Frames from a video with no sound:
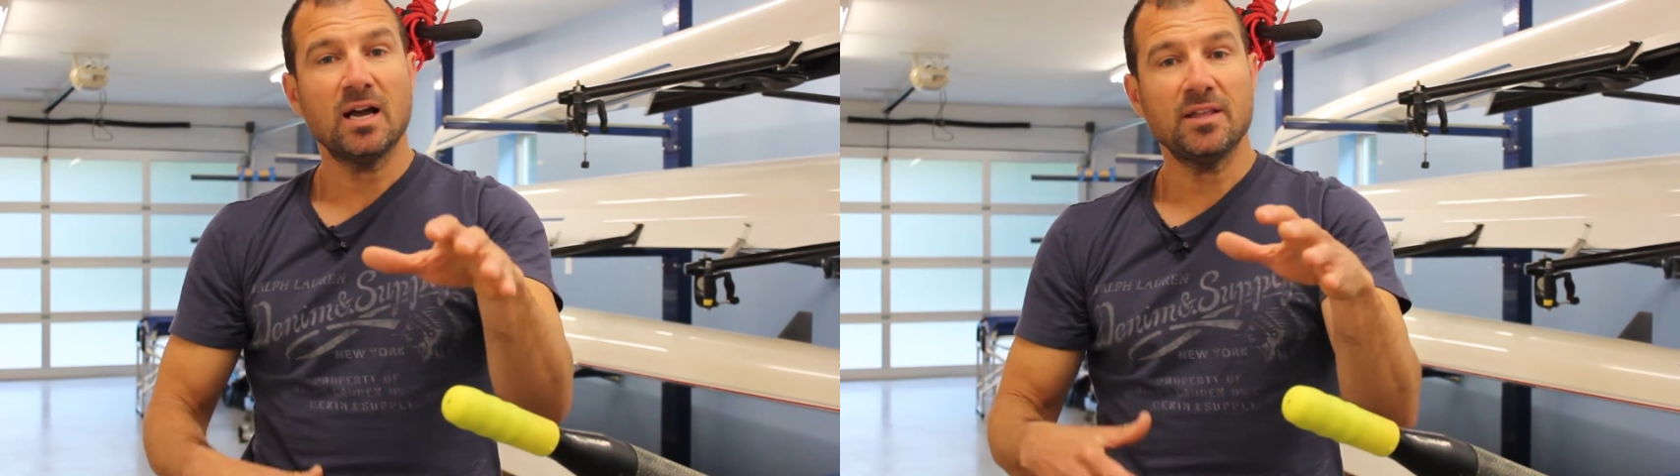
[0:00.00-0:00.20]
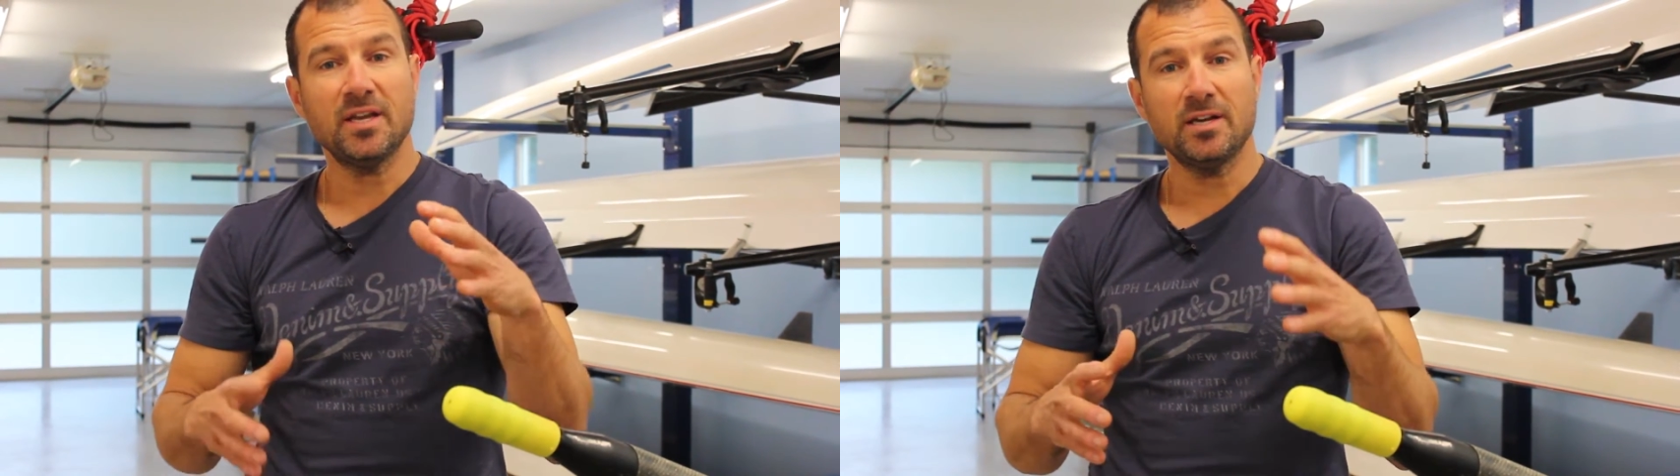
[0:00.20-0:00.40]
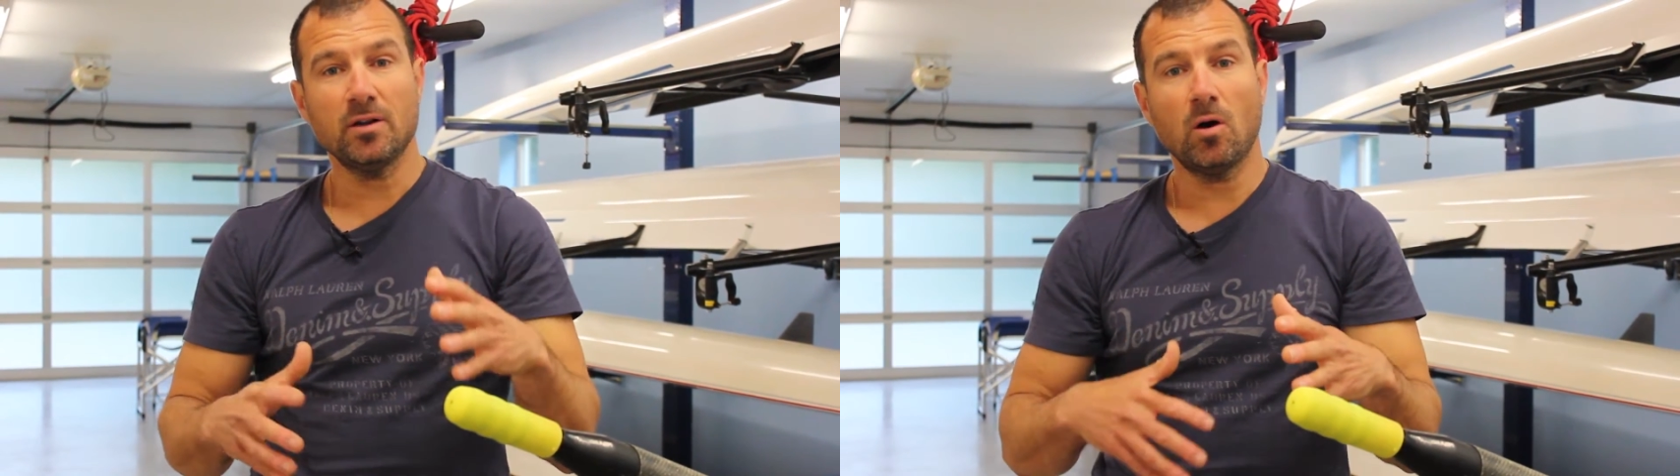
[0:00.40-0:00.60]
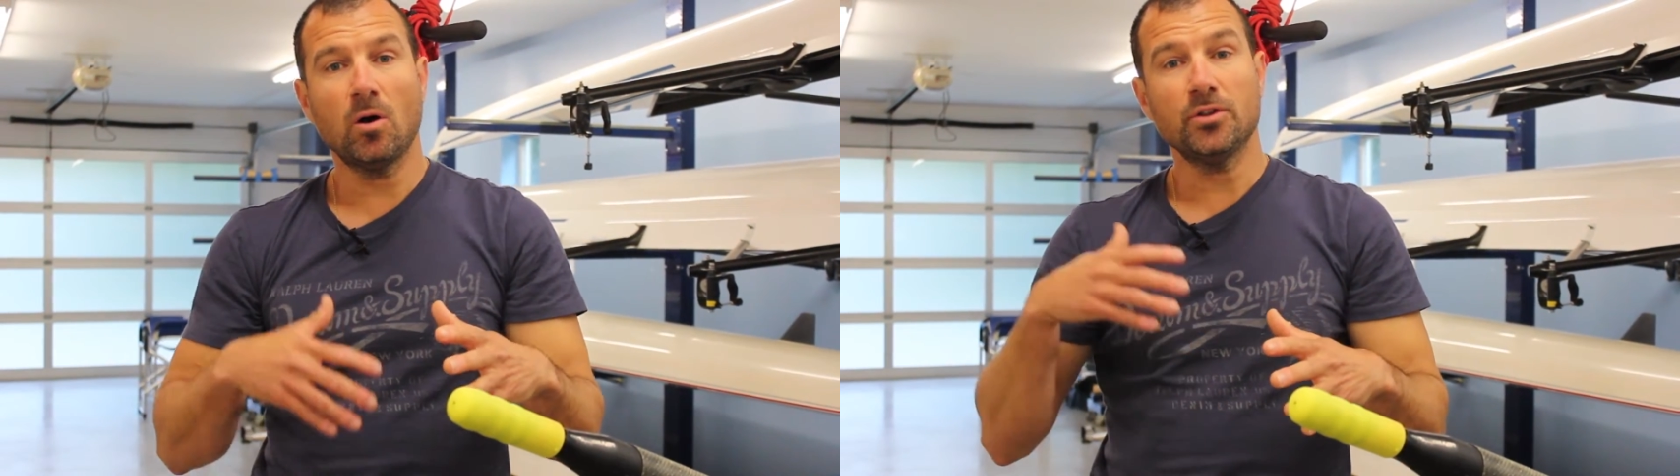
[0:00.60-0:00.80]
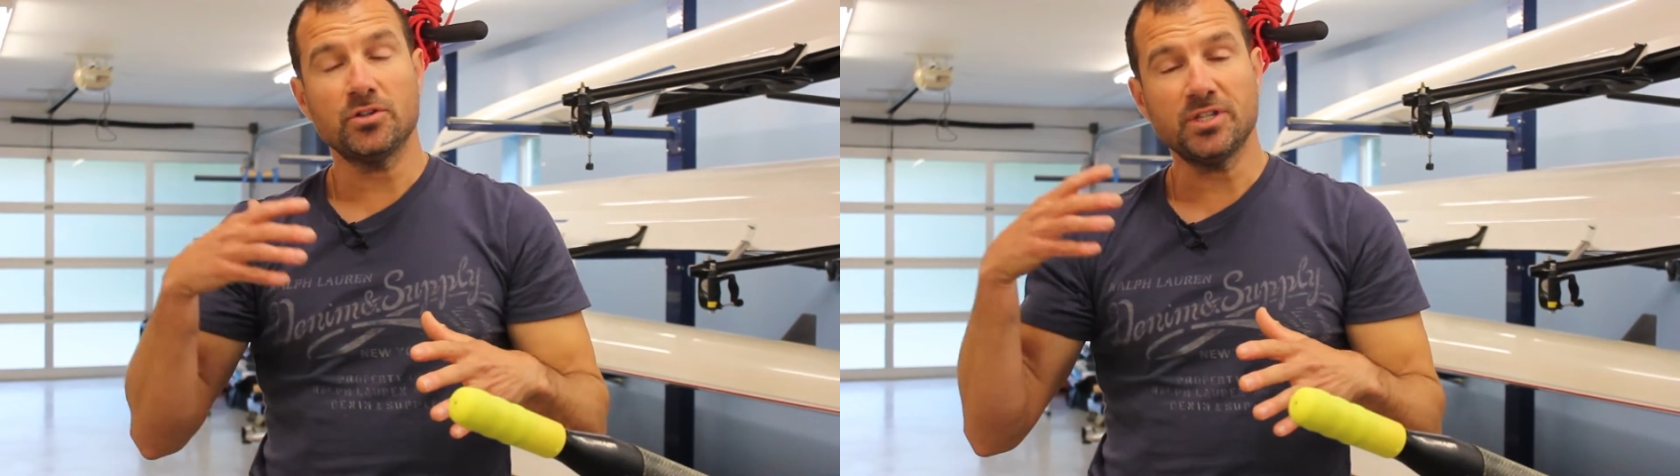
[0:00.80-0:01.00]
And then
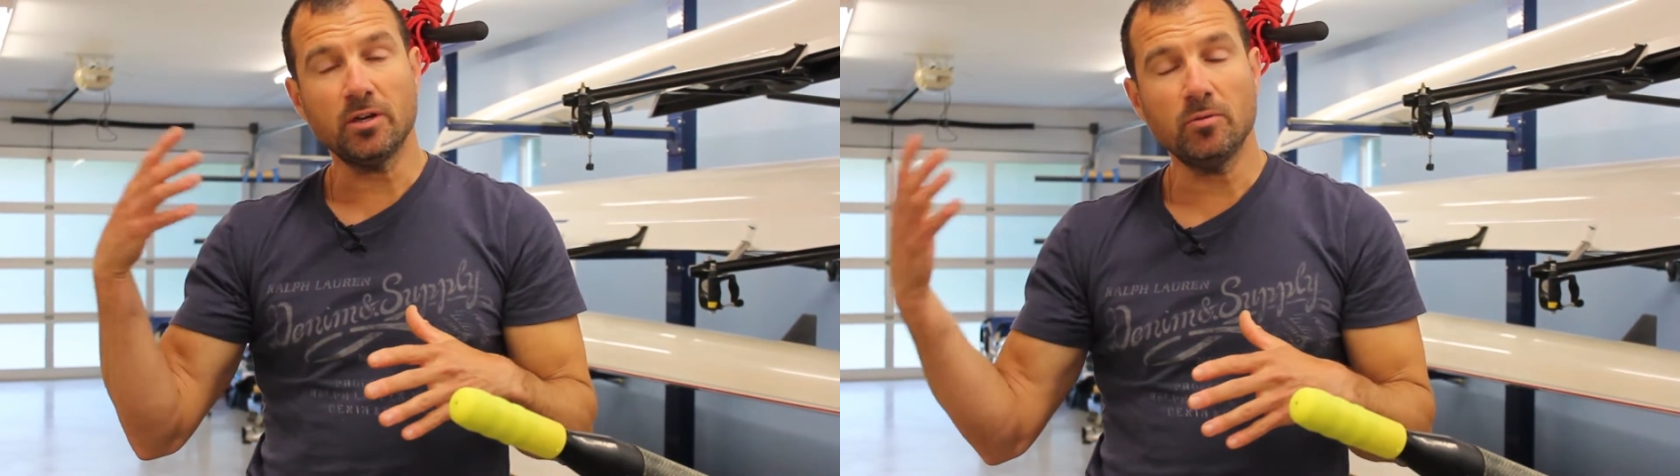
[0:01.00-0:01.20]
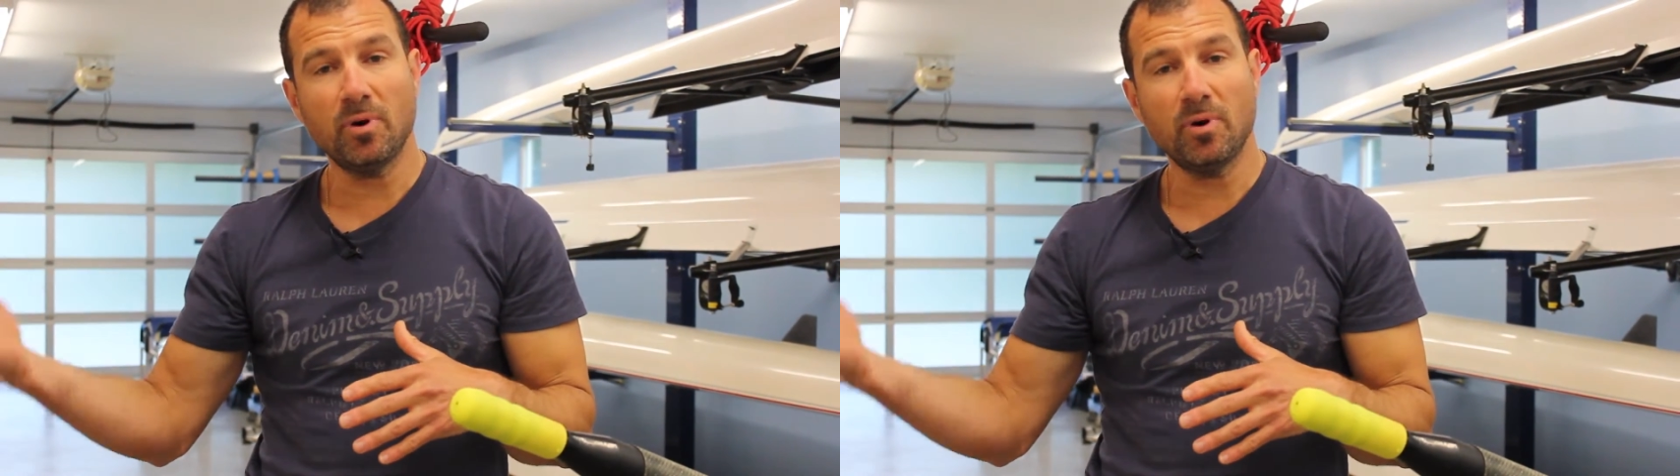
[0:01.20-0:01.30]
on the second